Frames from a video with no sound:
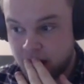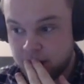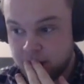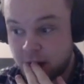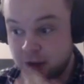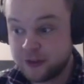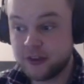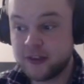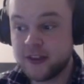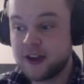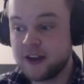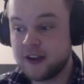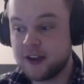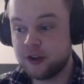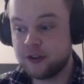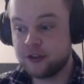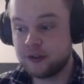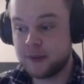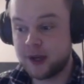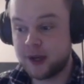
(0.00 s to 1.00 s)
So then I
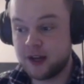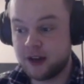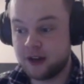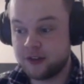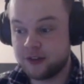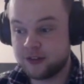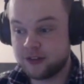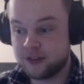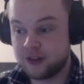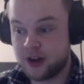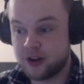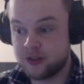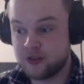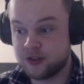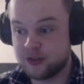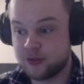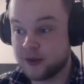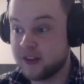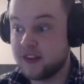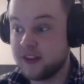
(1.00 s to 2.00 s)
go to my last
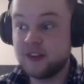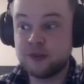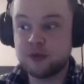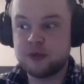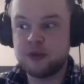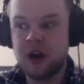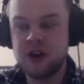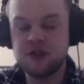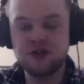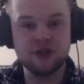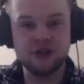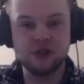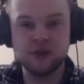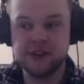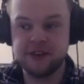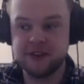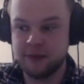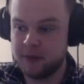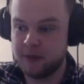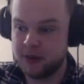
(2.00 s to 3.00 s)
120. These are all
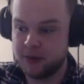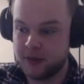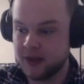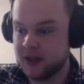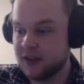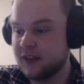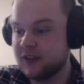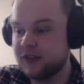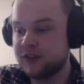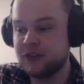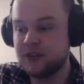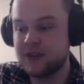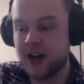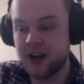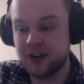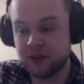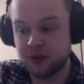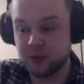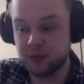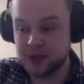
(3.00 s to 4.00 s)
120, by the way. There's 2
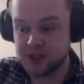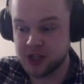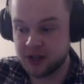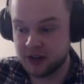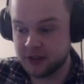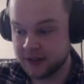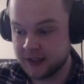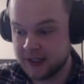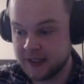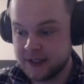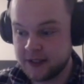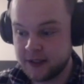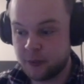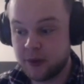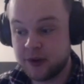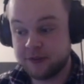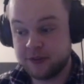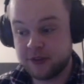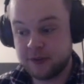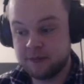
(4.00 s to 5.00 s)
characters which aren't.
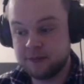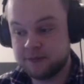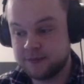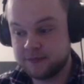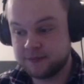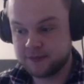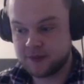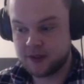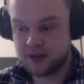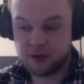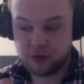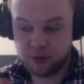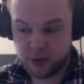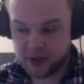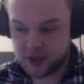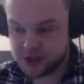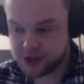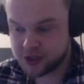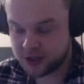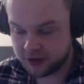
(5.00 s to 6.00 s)
One of them, I'll
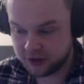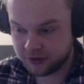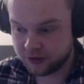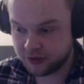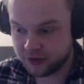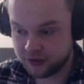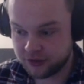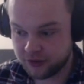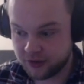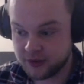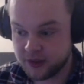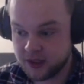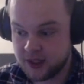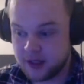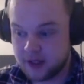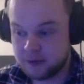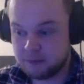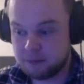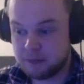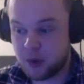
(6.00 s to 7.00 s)
quickly show those 2. So
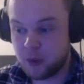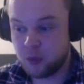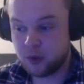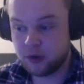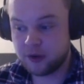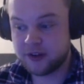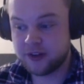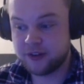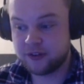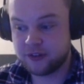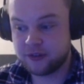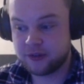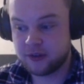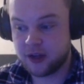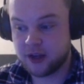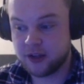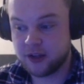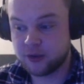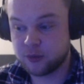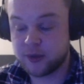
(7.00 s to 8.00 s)
my Warlock is
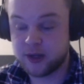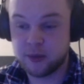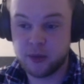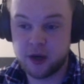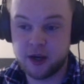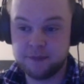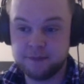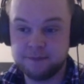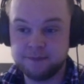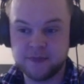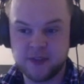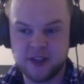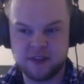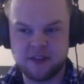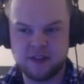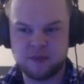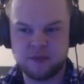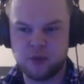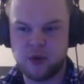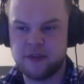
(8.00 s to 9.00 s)
21.
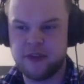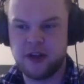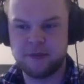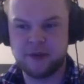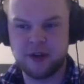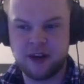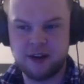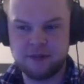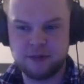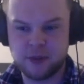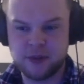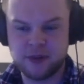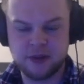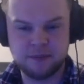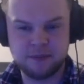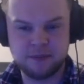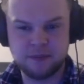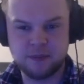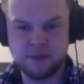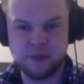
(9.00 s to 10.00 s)
This is one that I'm going to level with
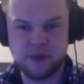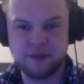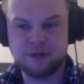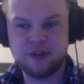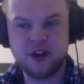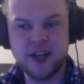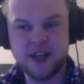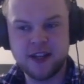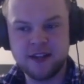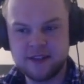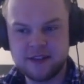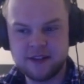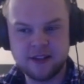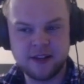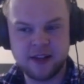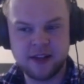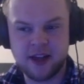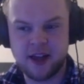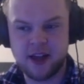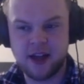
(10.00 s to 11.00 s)
a friend.
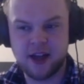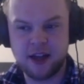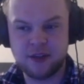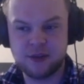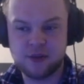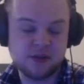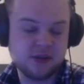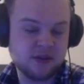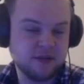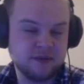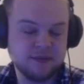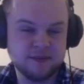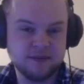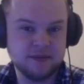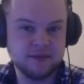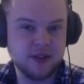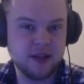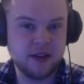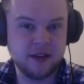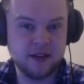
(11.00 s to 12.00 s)
I thought
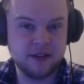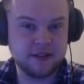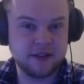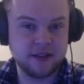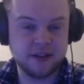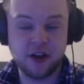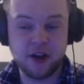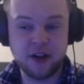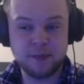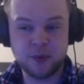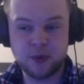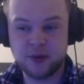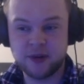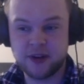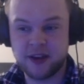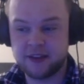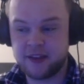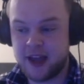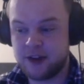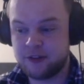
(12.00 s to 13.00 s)
the Nightborn,
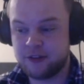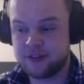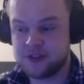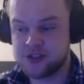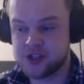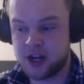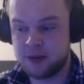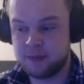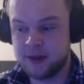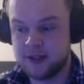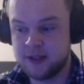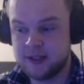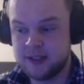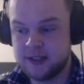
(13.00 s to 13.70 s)
get the Heritage Armor.